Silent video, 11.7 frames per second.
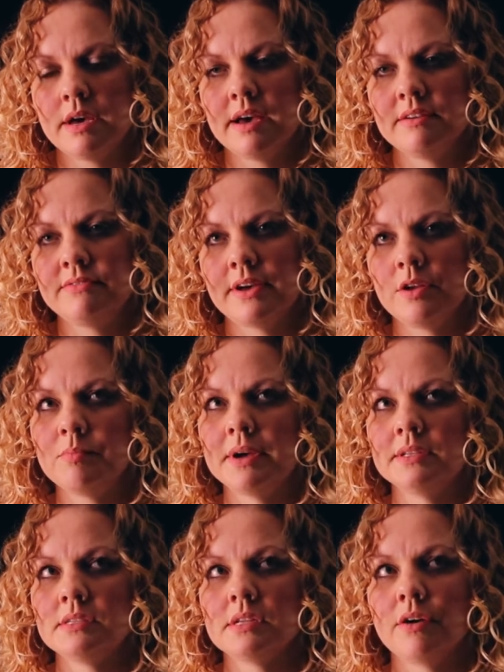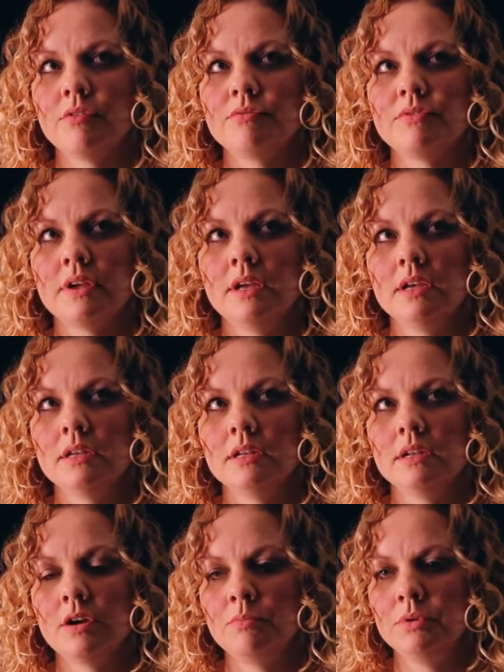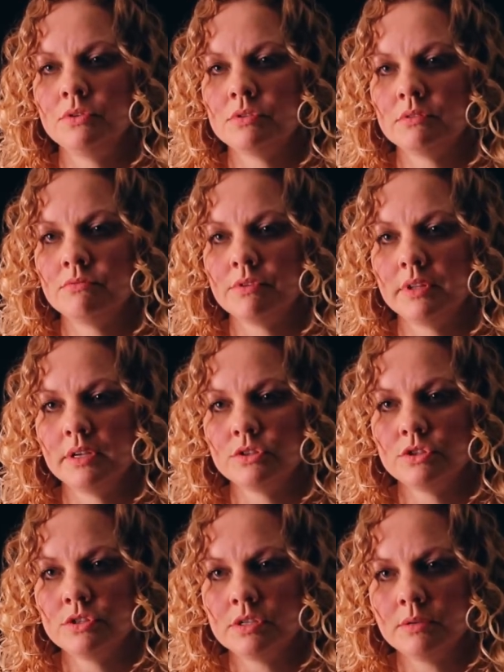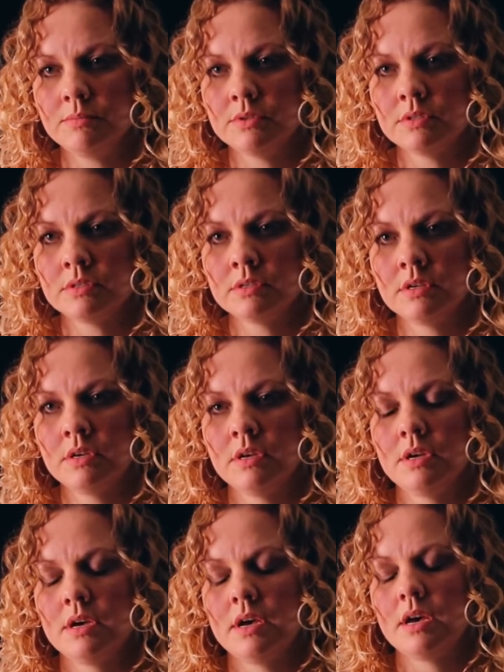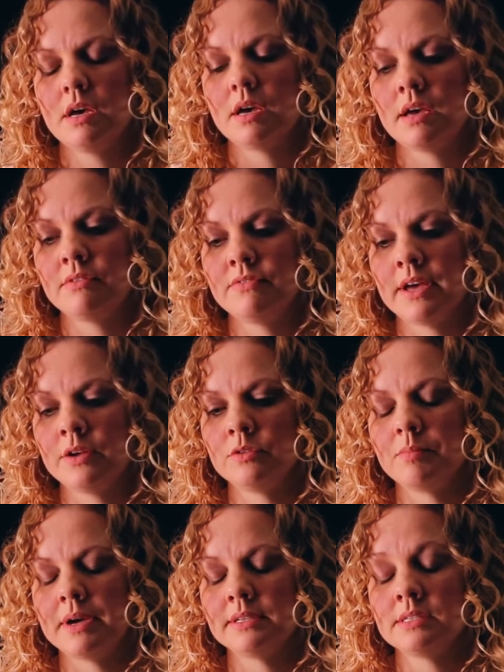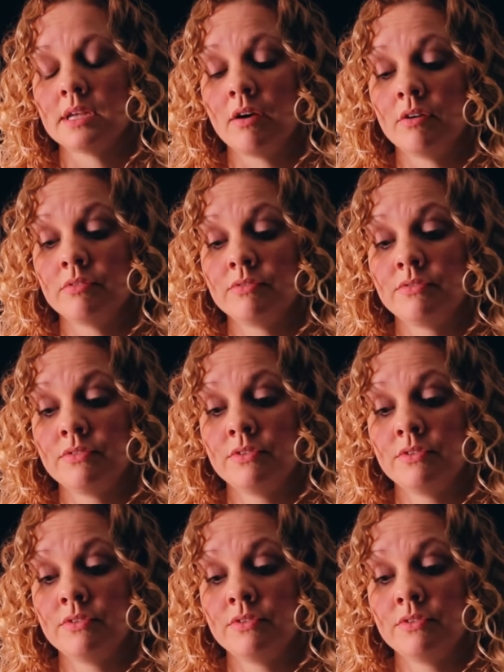I found myself in abusive relationships. I found myself